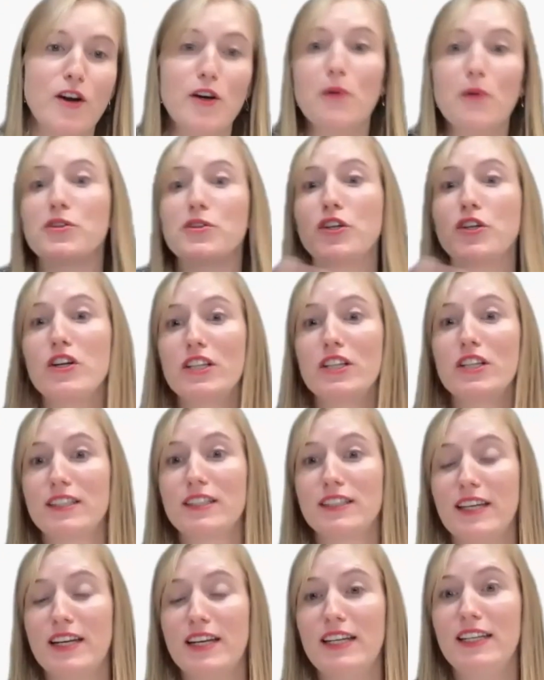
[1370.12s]
I was going to
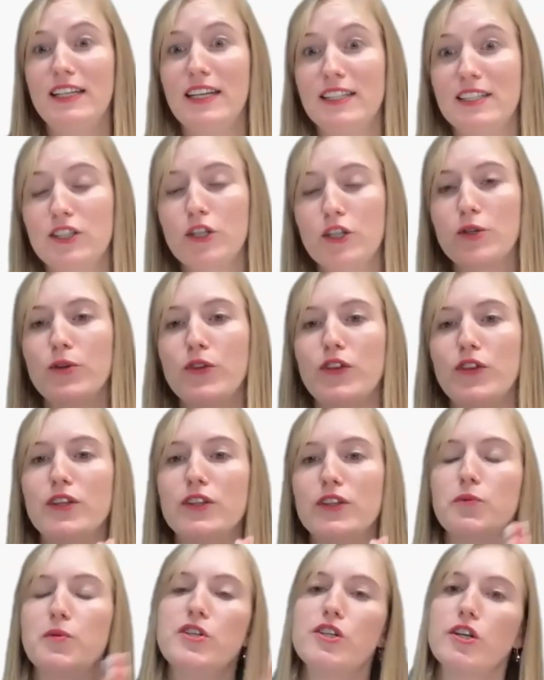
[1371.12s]
say, yes, so
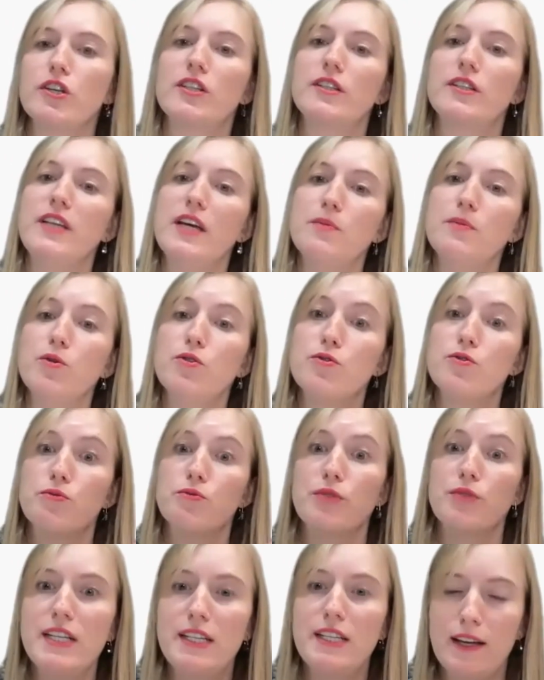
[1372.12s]
we just demoed
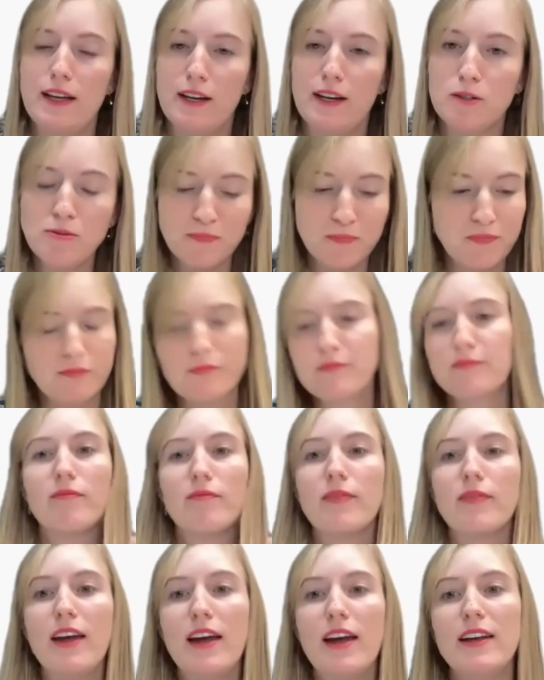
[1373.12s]
retail
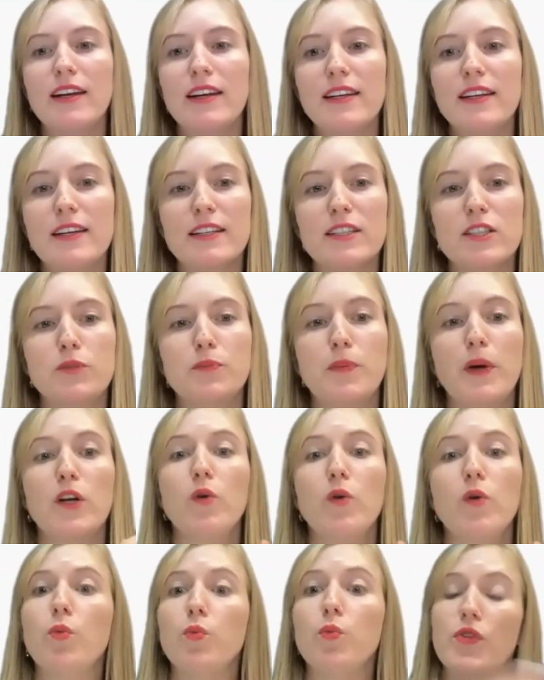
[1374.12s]
analytics, but
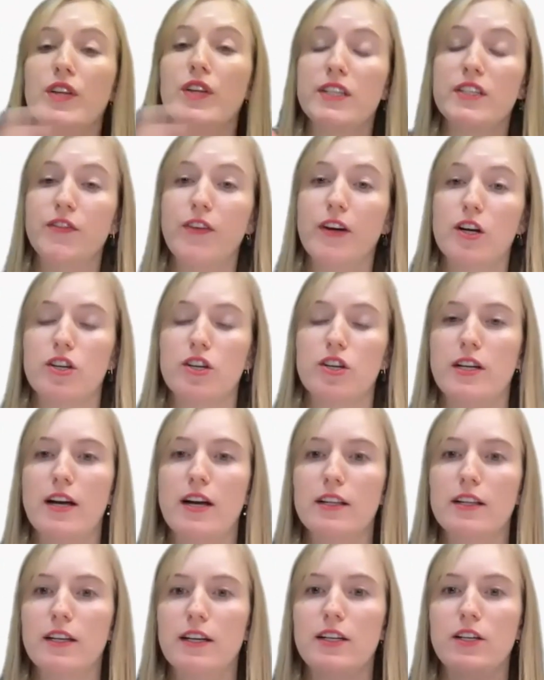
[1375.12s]
this
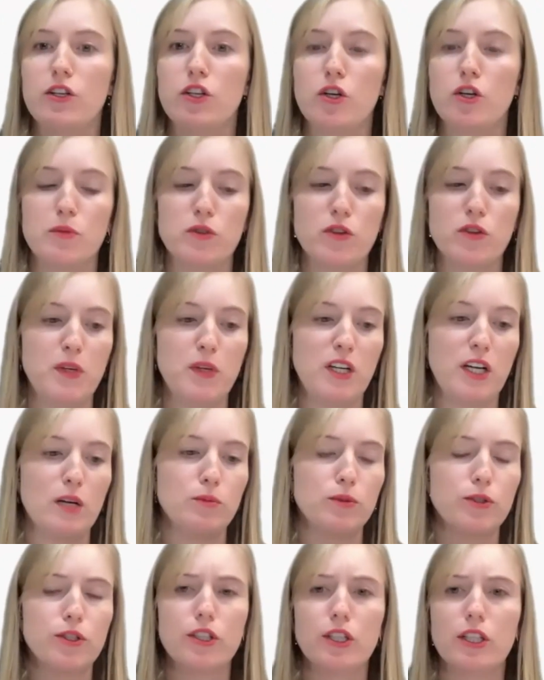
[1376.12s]
functionality in terms of being
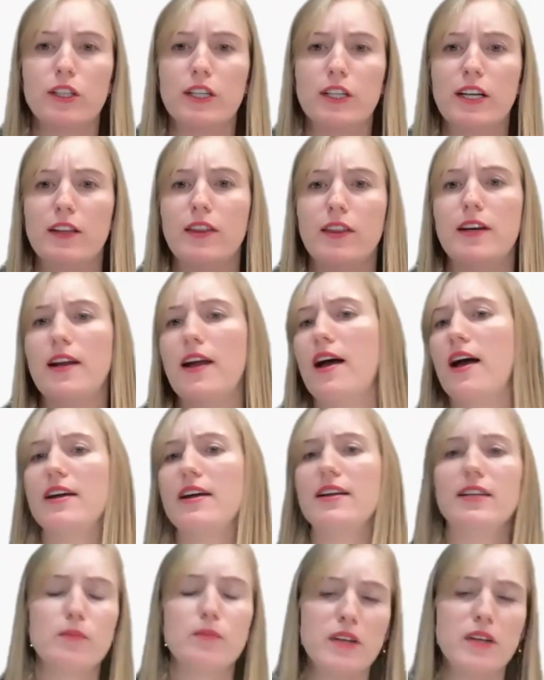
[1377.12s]
able to look at that
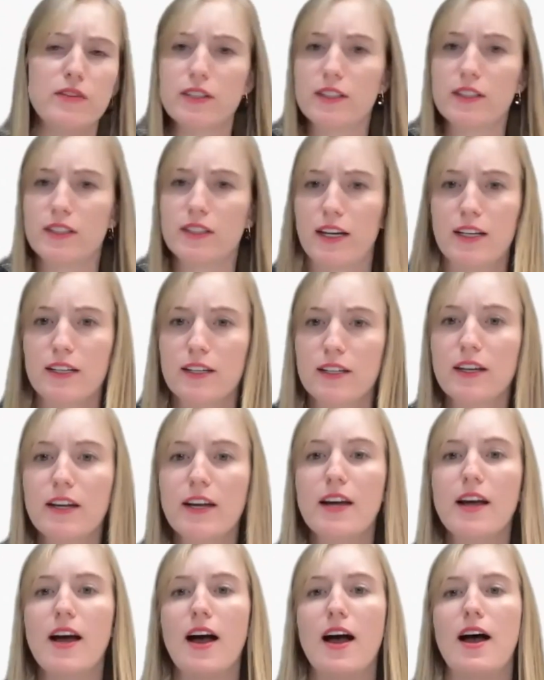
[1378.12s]
item level data,
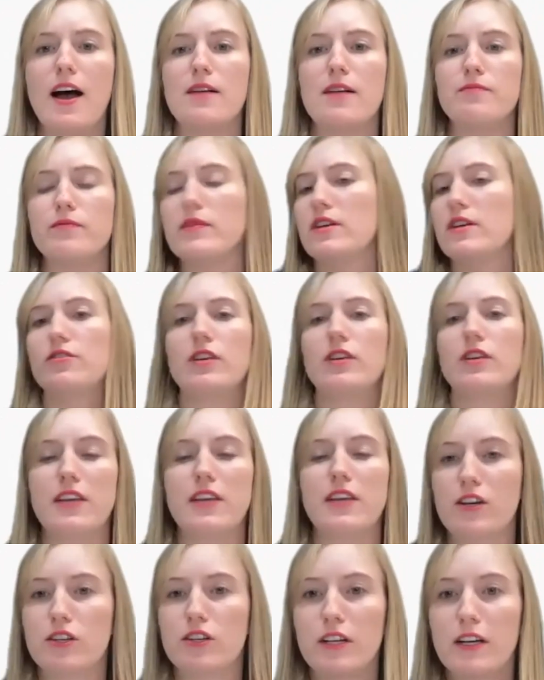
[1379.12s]

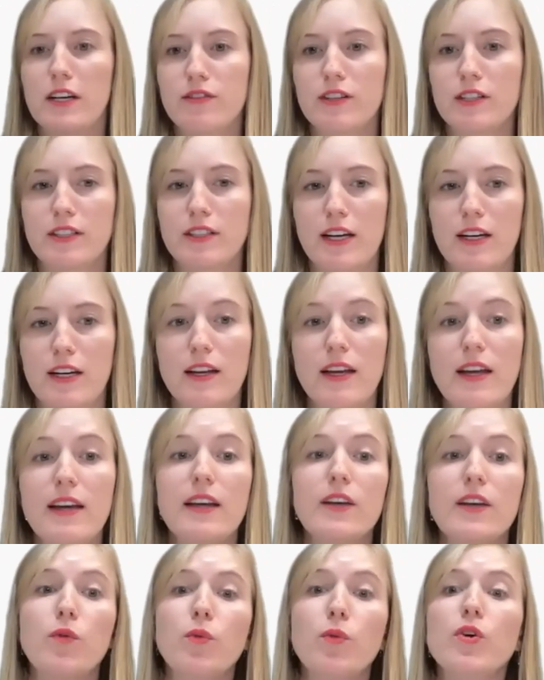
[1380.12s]
transactional level data,
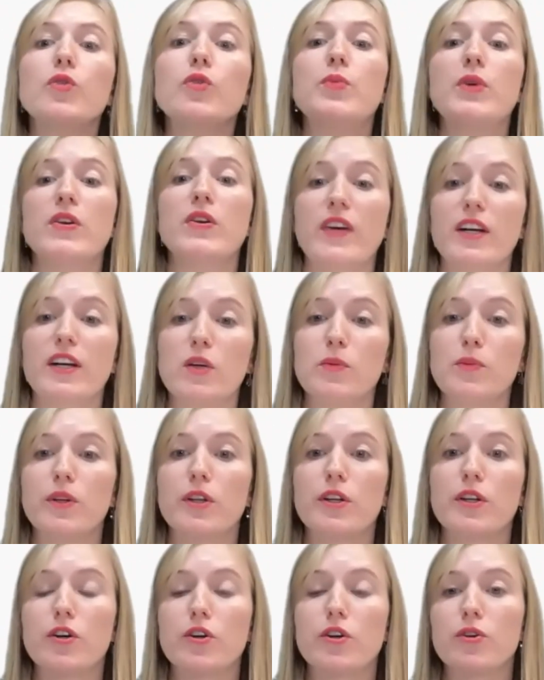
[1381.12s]
will be
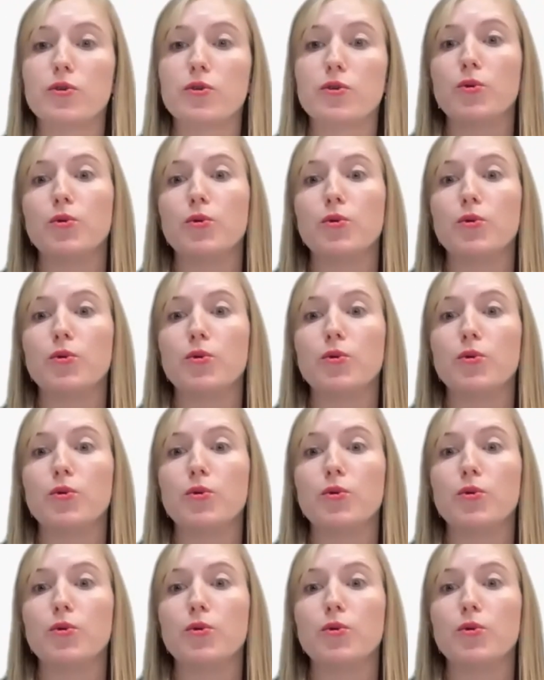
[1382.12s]
available across